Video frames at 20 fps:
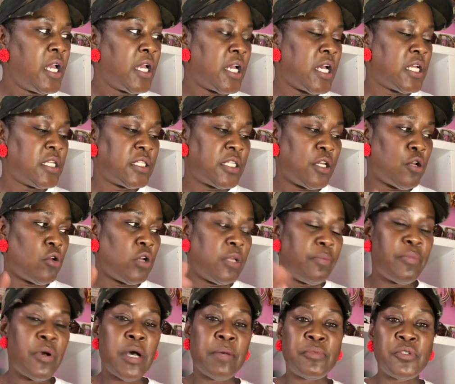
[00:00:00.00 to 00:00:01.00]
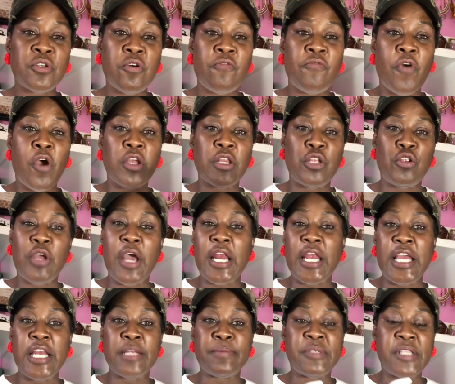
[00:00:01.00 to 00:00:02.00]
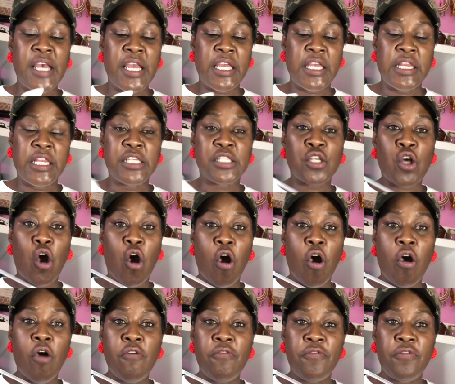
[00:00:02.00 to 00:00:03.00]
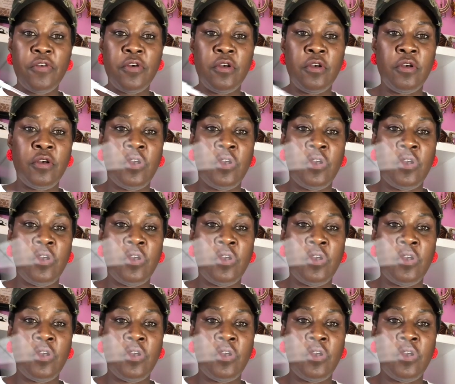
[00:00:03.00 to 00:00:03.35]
Because it only pumps so far, and then you got to end up taking this off